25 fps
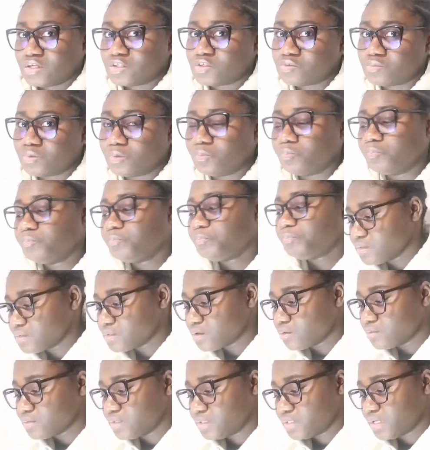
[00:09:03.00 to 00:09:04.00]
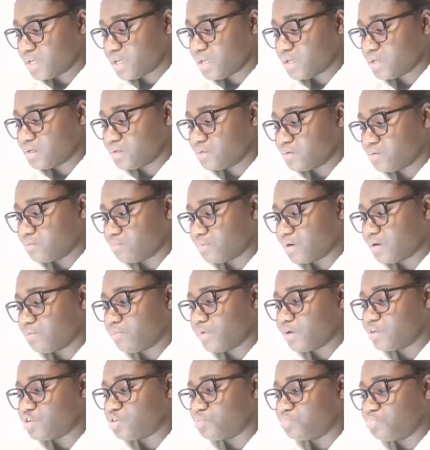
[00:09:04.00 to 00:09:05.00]
as well. So I'll say
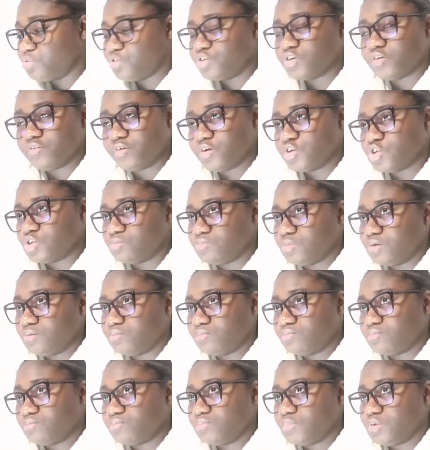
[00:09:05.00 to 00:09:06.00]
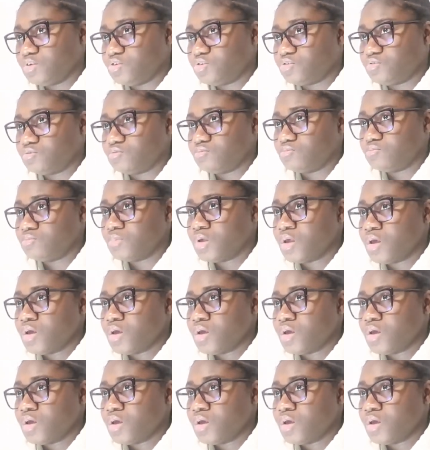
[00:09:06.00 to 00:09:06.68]
one way to build a resume is to